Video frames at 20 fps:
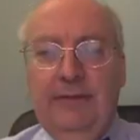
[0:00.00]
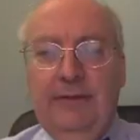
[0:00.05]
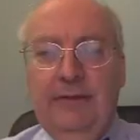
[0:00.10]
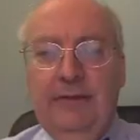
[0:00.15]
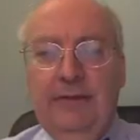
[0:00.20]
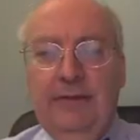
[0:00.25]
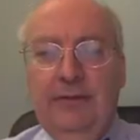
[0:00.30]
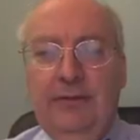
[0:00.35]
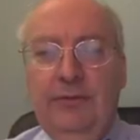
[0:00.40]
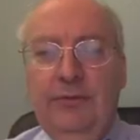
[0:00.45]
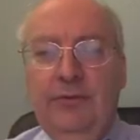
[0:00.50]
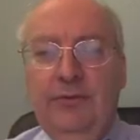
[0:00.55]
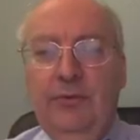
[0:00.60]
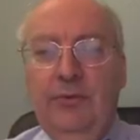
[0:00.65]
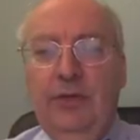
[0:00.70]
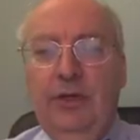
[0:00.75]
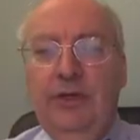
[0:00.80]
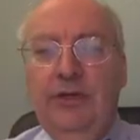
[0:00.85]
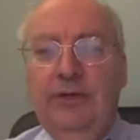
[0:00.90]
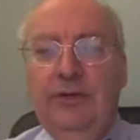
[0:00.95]
with
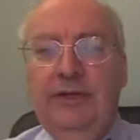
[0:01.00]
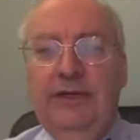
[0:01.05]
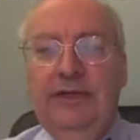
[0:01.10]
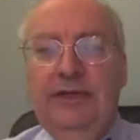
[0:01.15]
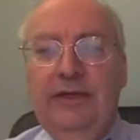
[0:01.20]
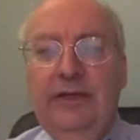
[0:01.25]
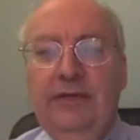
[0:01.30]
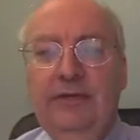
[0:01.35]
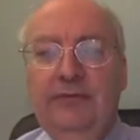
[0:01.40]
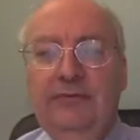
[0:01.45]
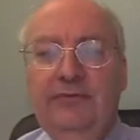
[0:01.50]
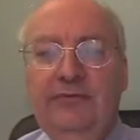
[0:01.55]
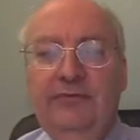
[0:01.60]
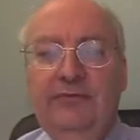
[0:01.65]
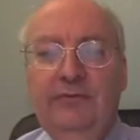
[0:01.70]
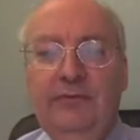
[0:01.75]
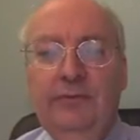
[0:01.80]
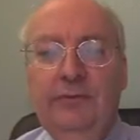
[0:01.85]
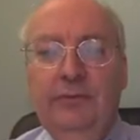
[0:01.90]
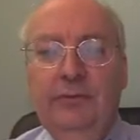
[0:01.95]
watery yellow
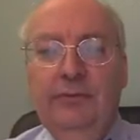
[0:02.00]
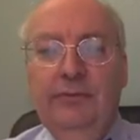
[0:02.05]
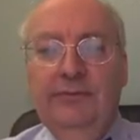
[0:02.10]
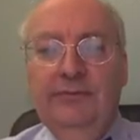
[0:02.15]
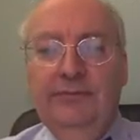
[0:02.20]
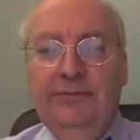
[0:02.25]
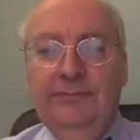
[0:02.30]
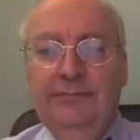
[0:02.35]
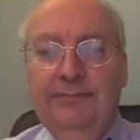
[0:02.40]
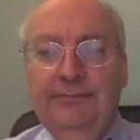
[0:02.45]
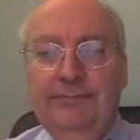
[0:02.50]
stools,